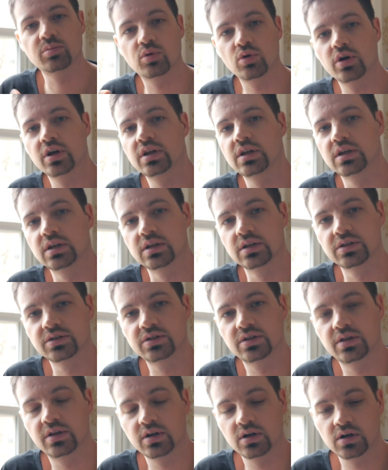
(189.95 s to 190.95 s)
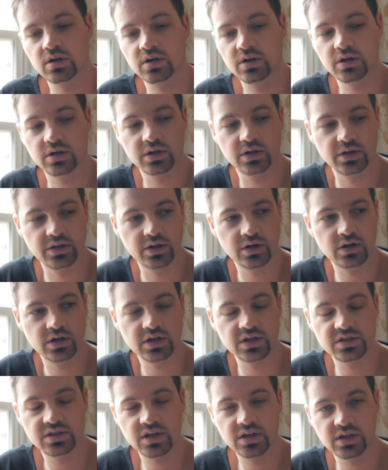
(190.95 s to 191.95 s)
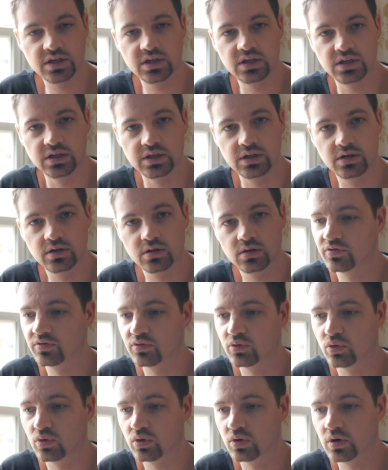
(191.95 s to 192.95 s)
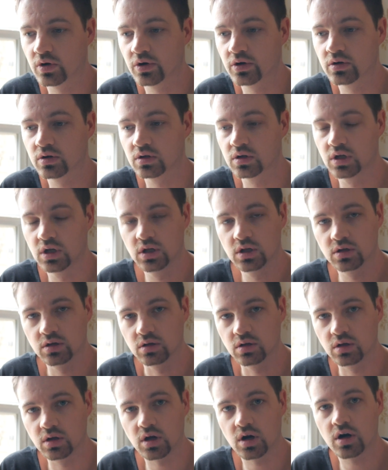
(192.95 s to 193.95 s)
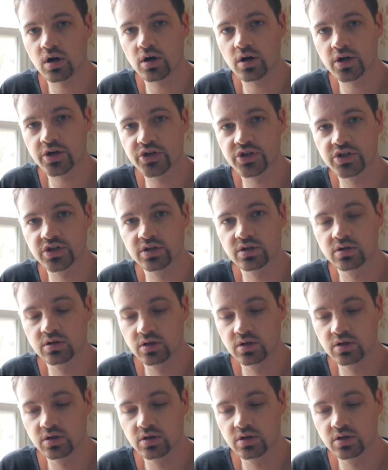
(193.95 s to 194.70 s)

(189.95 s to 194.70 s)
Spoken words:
The point is, there is a need for large,